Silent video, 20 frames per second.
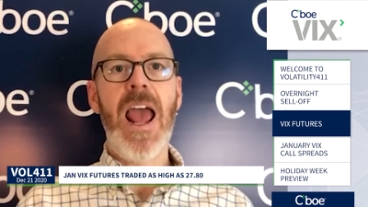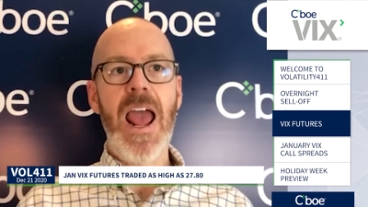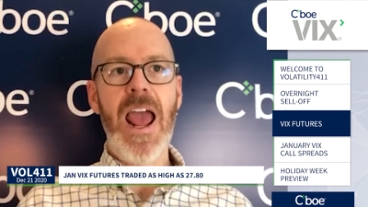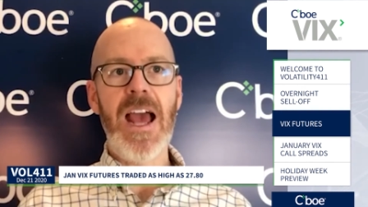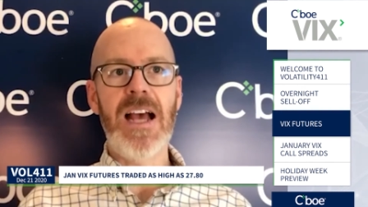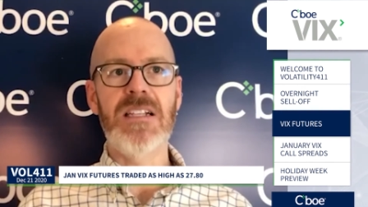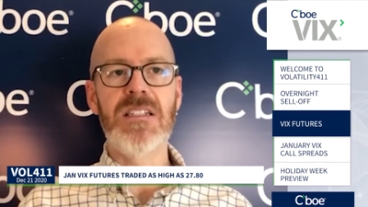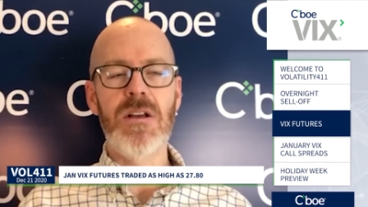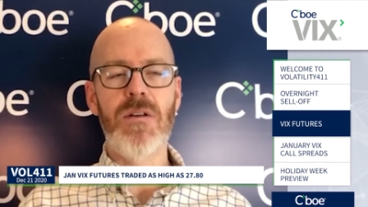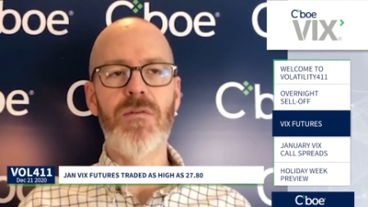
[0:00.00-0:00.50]

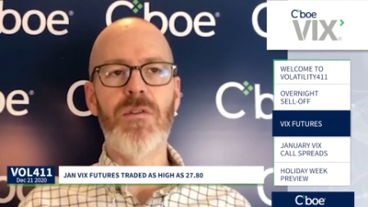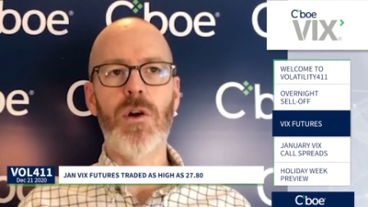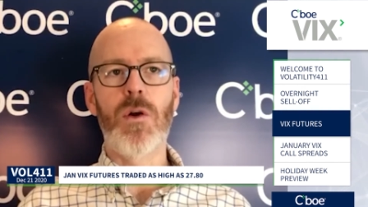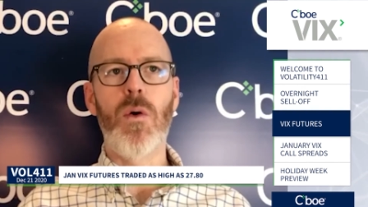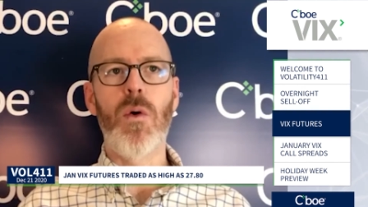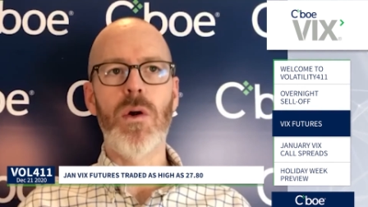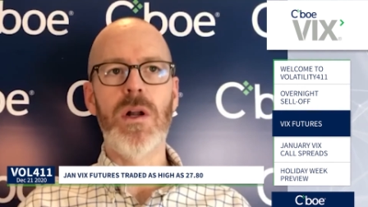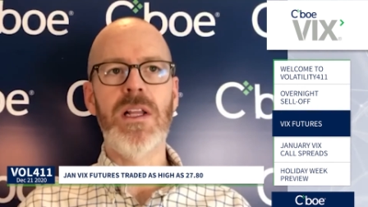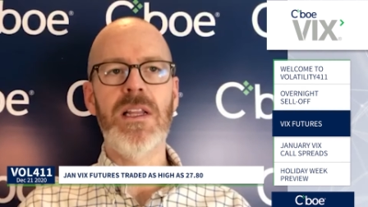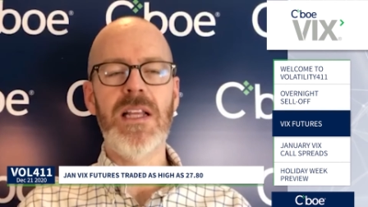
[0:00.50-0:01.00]
As of
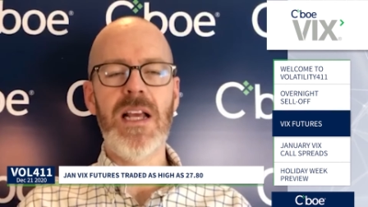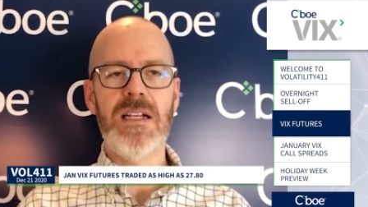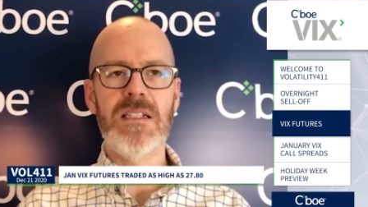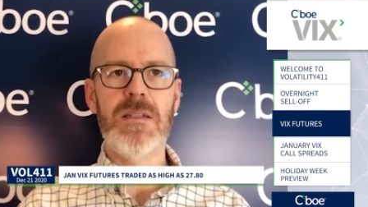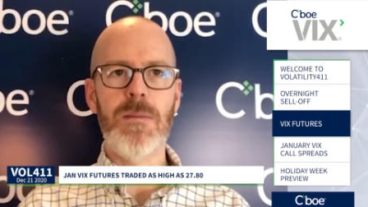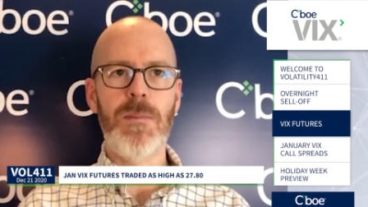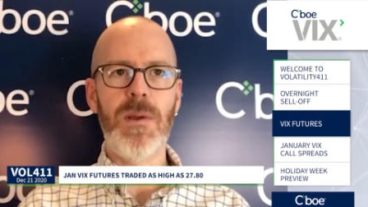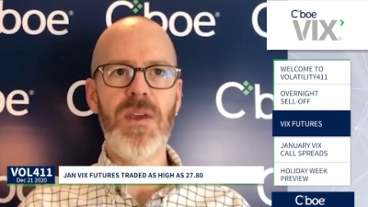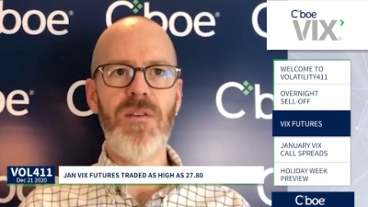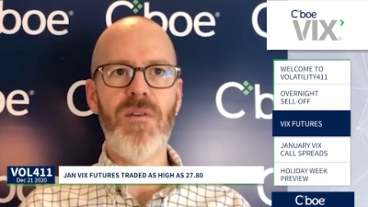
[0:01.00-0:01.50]
recording, the
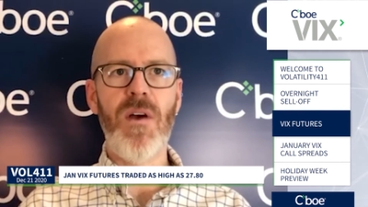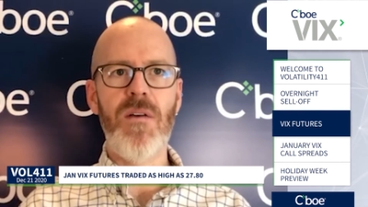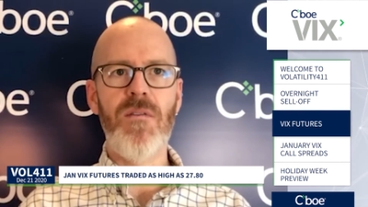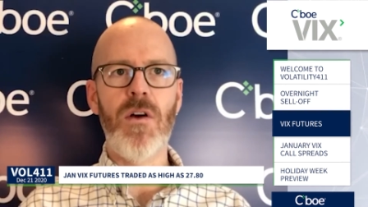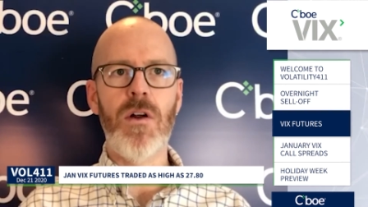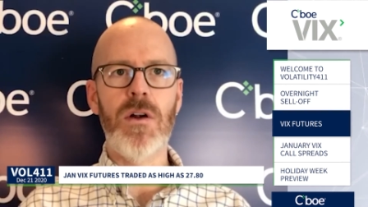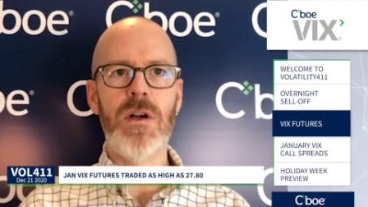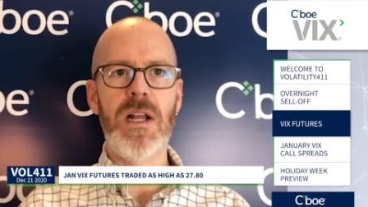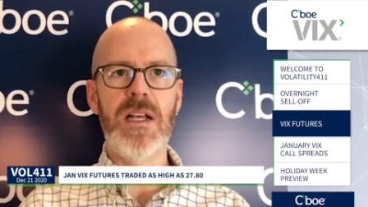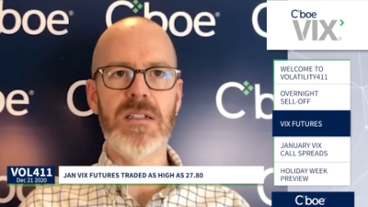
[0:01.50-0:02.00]
S&P
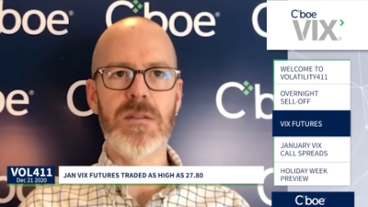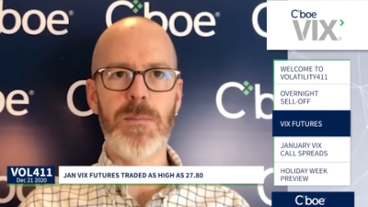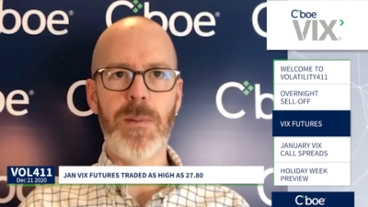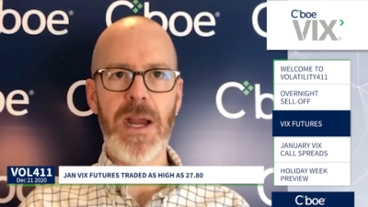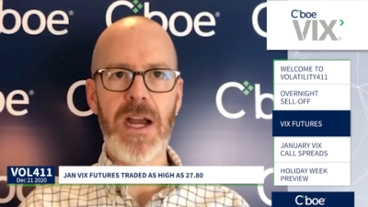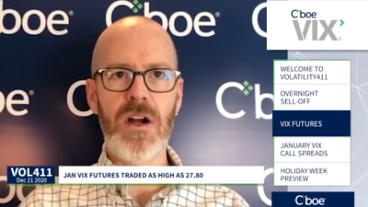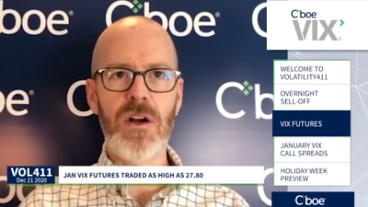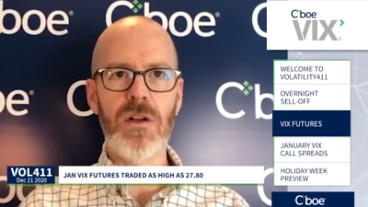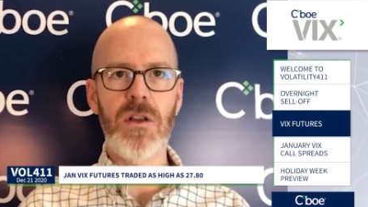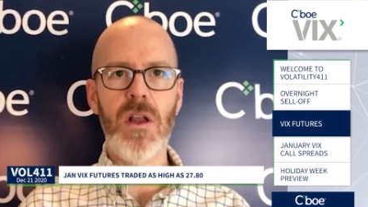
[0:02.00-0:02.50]
500 has
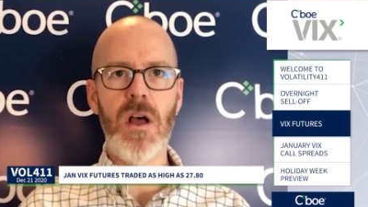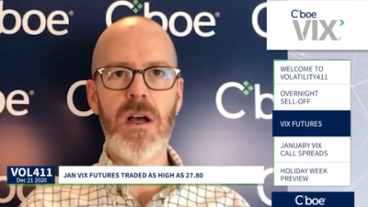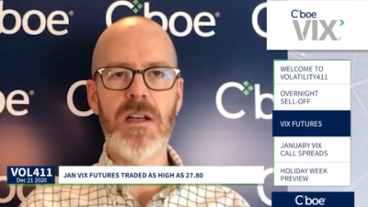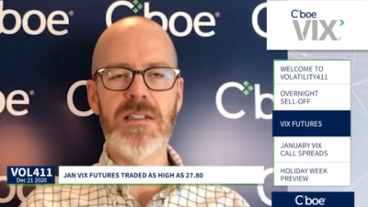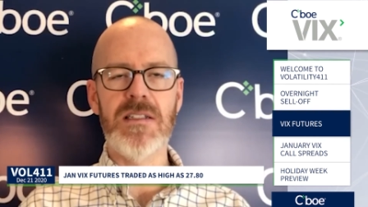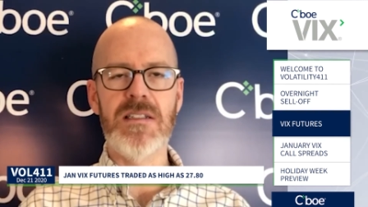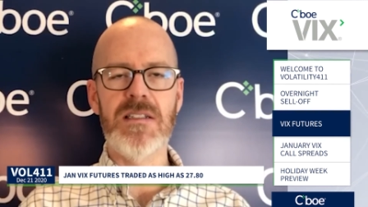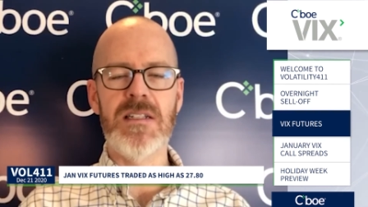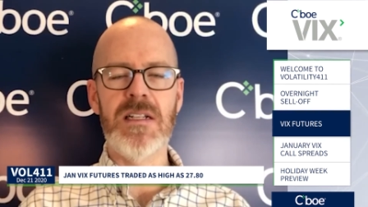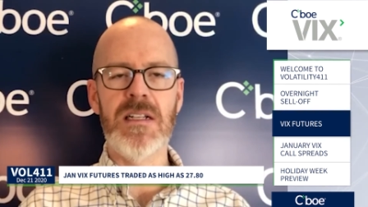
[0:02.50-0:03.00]
pared
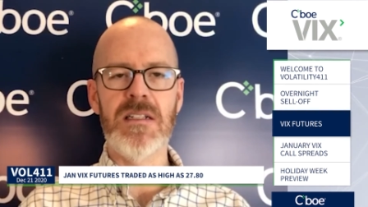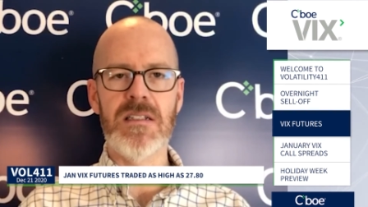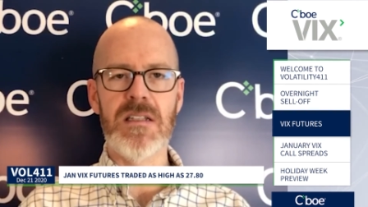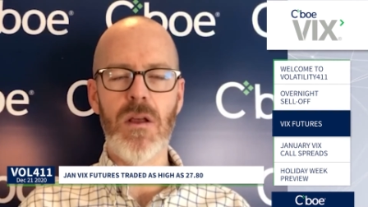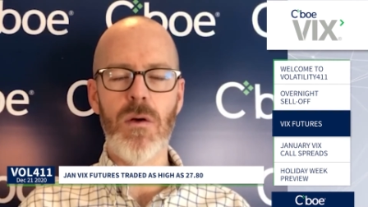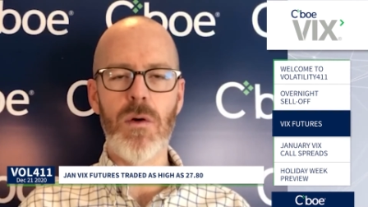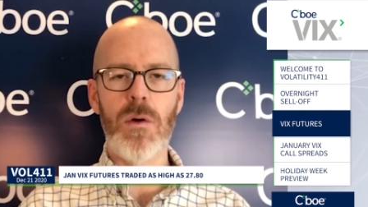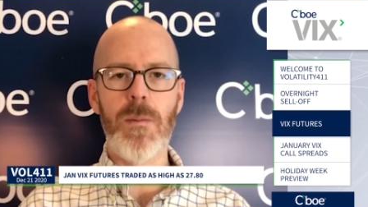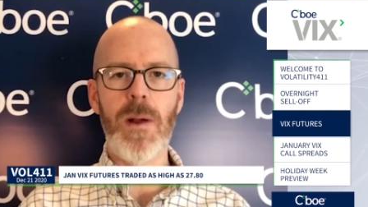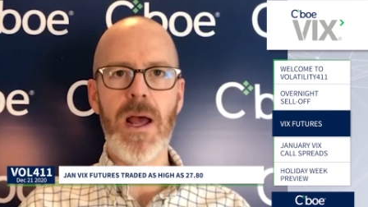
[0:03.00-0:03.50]
losses and is
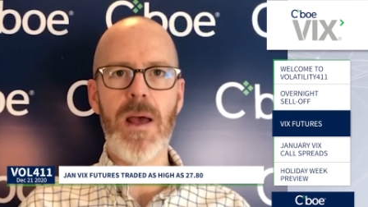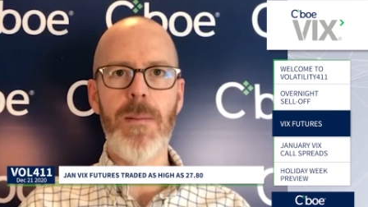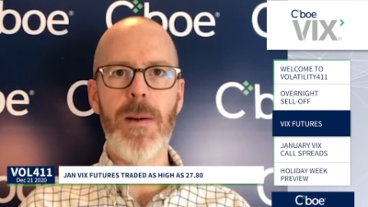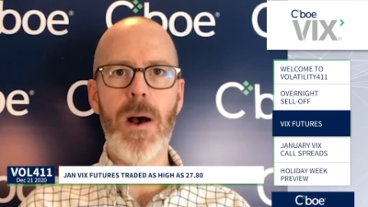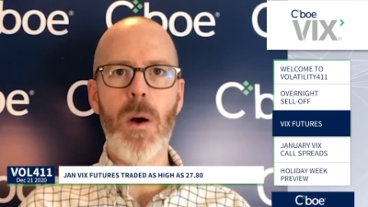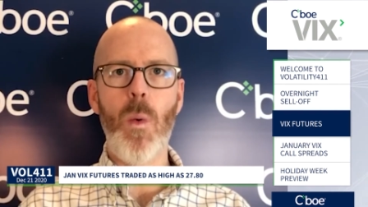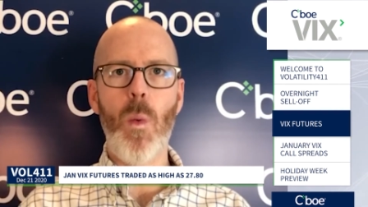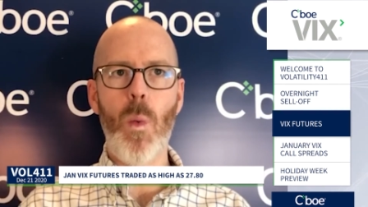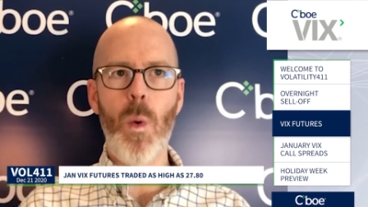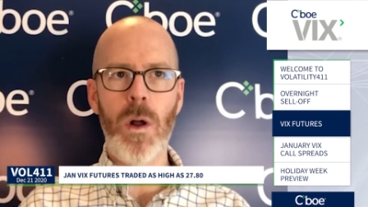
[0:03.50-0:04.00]
lower by
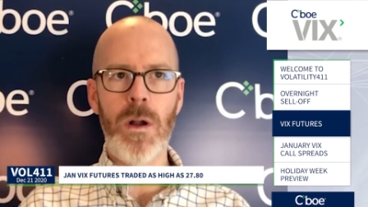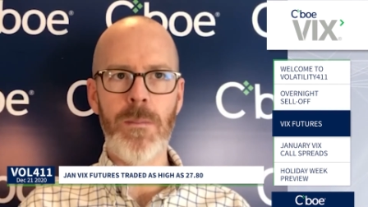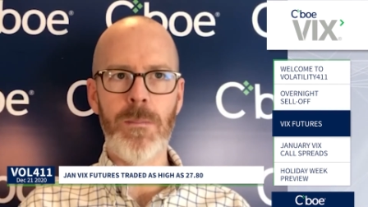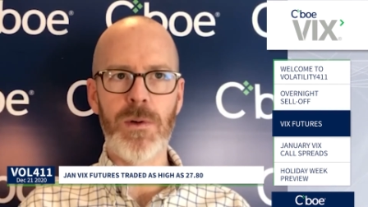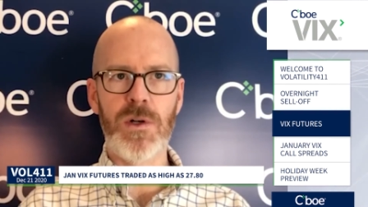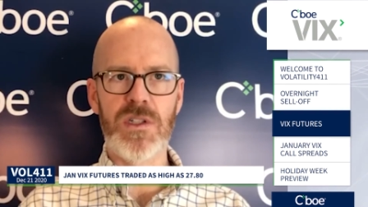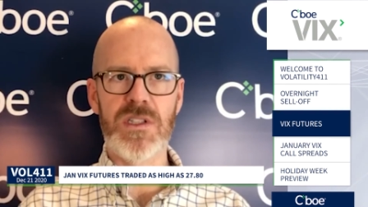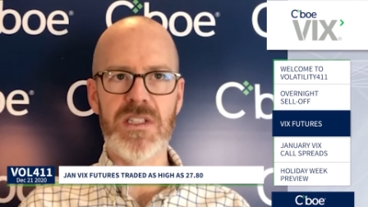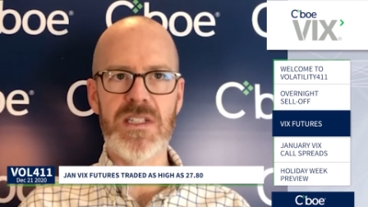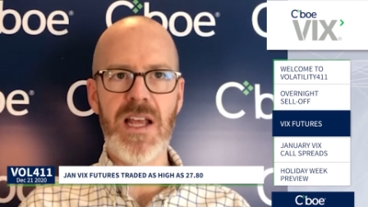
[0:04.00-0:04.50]
about
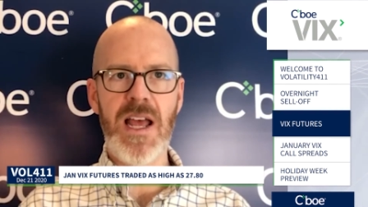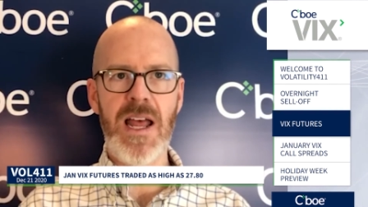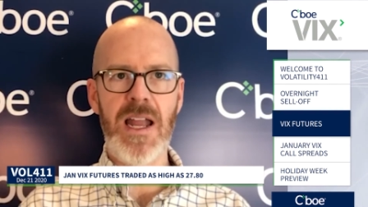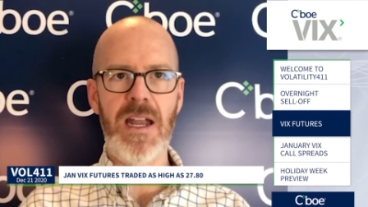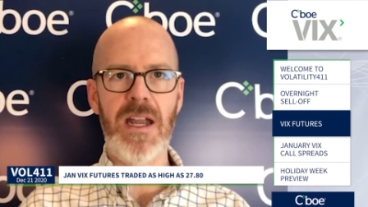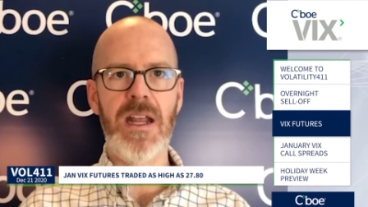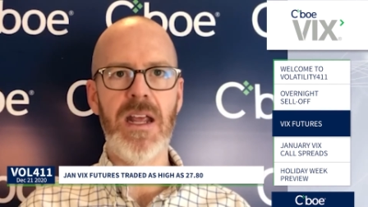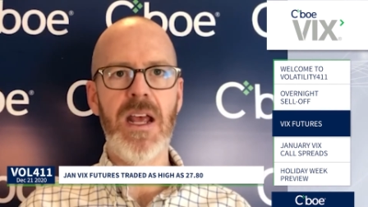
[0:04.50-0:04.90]
1%.